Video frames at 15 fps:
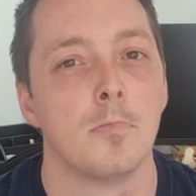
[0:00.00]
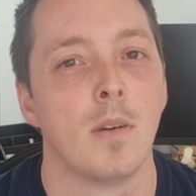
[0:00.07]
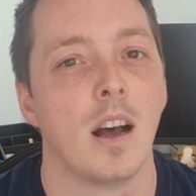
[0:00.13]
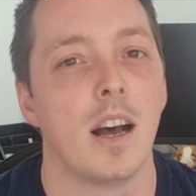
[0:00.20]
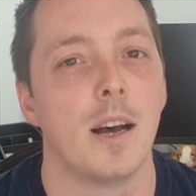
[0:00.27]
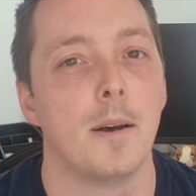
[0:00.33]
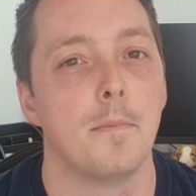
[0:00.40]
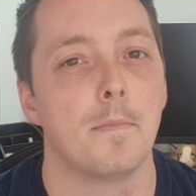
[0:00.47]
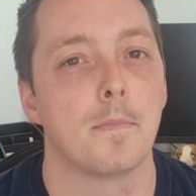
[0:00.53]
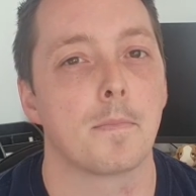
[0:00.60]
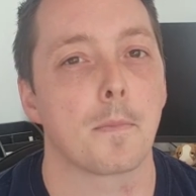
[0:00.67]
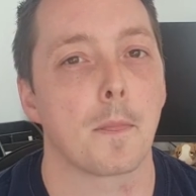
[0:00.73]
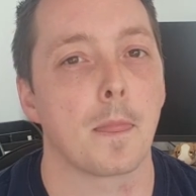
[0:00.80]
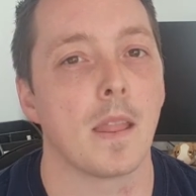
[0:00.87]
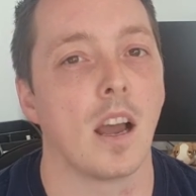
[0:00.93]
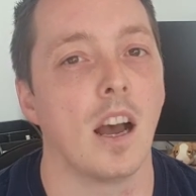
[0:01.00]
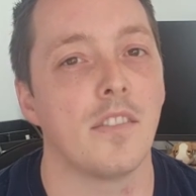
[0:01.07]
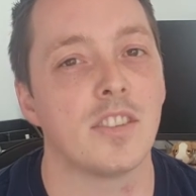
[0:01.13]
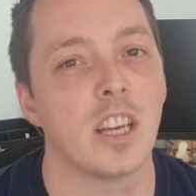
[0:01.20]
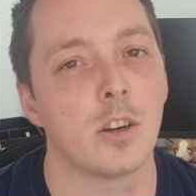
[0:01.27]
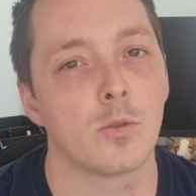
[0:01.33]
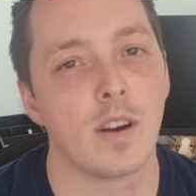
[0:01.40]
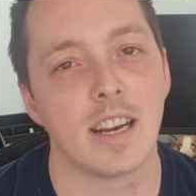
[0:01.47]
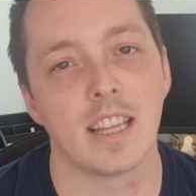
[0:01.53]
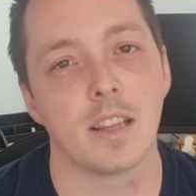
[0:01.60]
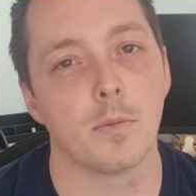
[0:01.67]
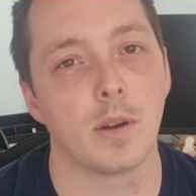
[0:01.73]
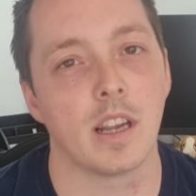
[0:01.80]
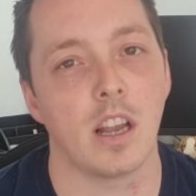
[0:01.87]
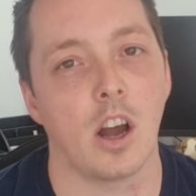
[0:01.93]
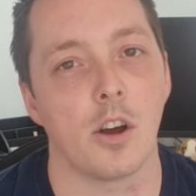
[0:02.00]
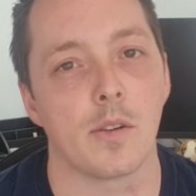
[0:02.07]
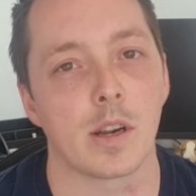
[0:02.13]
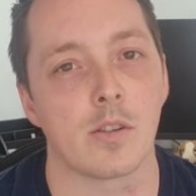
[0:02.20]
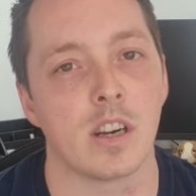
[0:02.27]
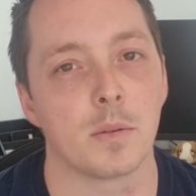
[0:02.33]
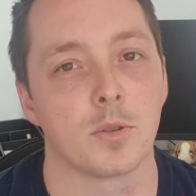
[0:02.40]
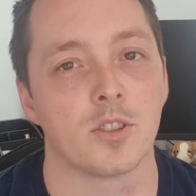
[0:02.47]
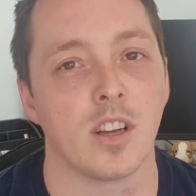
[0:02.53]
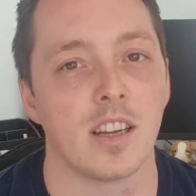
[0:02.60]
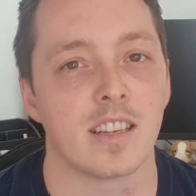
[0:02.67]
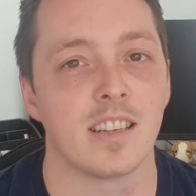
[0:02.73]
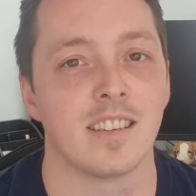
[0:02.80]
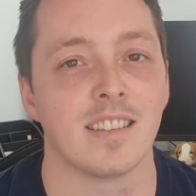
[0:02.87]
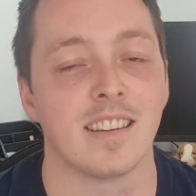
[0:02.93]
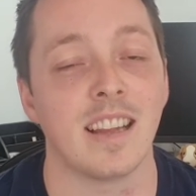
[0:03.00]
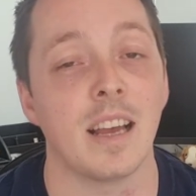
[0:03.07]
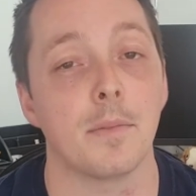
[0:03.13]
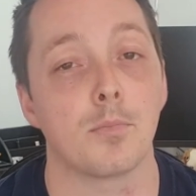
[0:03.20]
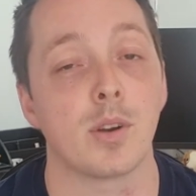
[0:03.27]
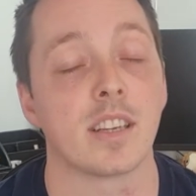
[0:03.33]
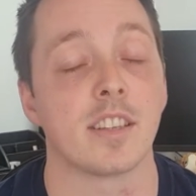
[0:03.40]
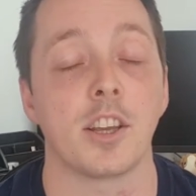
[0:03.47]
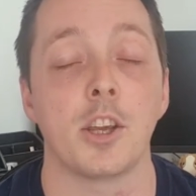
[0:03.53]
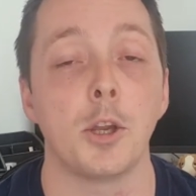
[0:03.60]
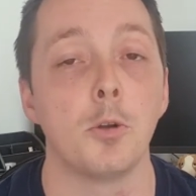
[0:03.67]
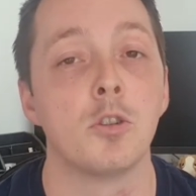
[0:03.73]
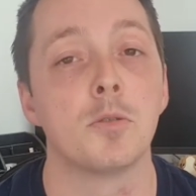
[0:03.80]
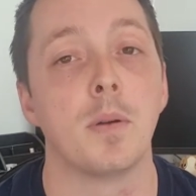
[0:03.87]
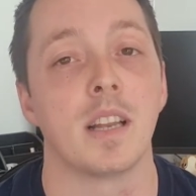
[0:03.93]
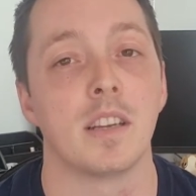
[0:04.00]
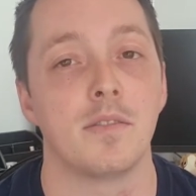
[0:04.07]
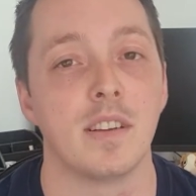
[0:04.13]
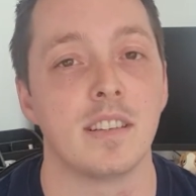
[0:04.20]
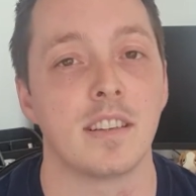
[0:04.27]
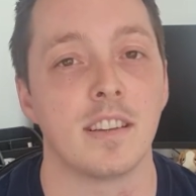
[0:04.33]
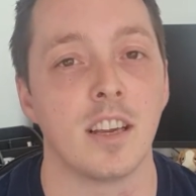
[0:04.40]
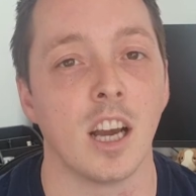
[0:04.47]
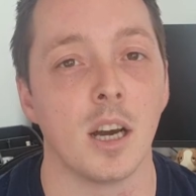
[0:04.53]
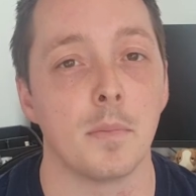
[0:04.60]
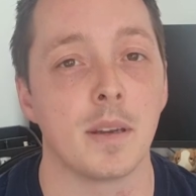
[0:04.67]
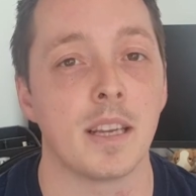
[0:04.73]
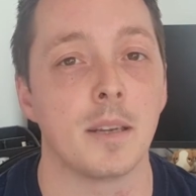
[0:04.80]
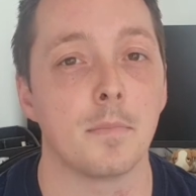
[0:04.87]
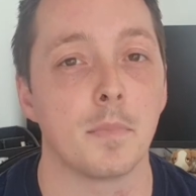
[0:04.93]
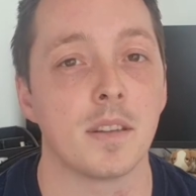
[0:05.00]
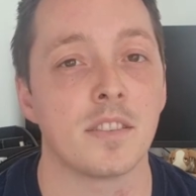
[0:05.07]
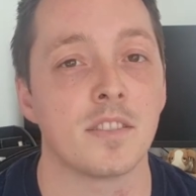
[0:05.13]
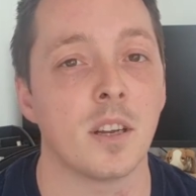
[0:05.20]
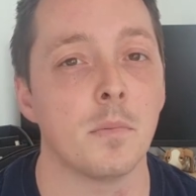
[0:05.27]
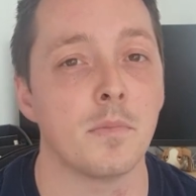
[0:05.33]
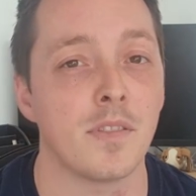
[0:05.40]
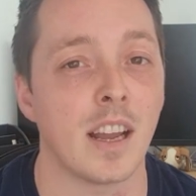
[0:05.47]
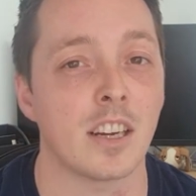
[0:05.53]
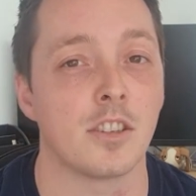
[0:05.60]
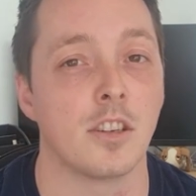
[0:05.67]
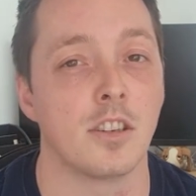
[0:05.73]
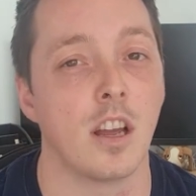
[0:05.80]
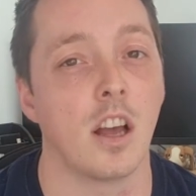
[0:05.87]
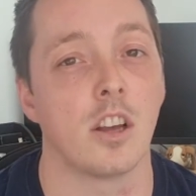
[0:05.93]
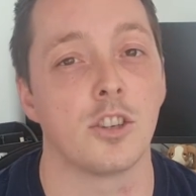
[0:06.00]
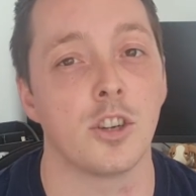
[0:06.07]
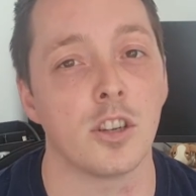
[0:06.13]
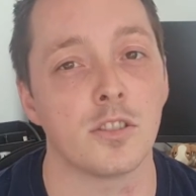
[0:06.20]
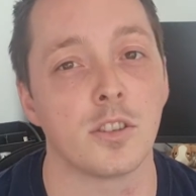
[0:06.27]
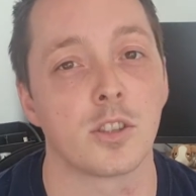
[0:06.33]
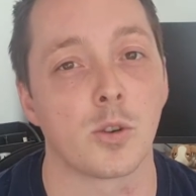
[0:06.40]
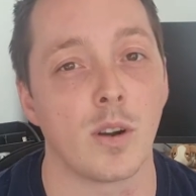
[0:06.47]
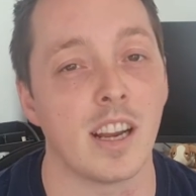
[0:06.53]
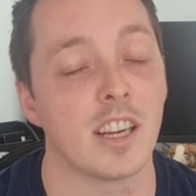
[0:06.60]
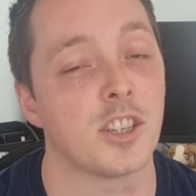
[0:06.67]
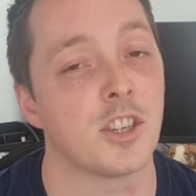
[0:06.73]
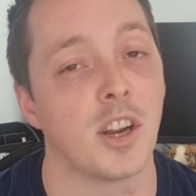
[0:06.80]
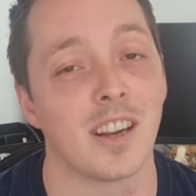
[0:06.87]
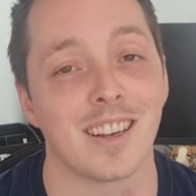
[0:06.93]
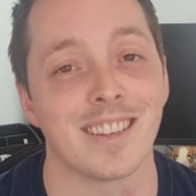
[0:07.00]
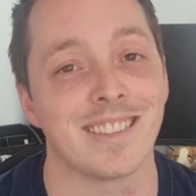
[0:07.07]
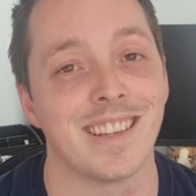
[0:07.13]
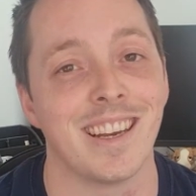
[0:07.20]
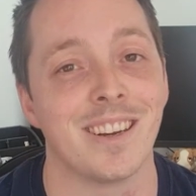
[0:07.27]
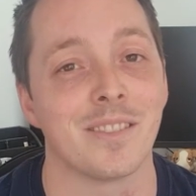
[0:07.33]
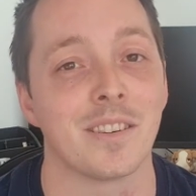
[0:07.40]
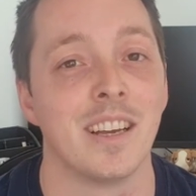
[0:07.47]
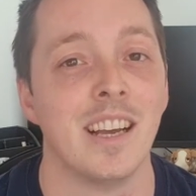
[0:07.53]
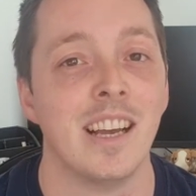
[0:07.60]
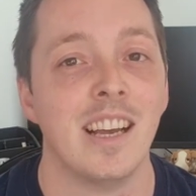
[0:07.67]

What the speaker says: I've said already that we are incredible psychers, and that brings a huge benefit to the army, but some factions are just as great at shutting us down.